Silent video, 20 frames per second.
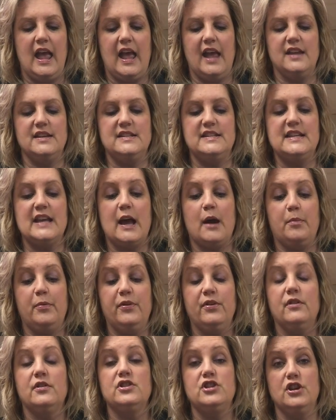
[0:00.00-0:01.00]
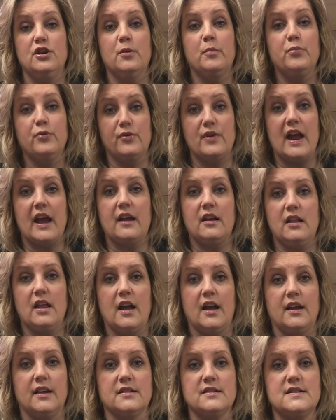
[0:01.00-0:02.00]
and depth to your brunette
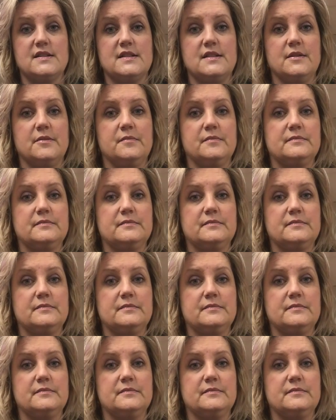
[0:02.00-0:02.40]
clients.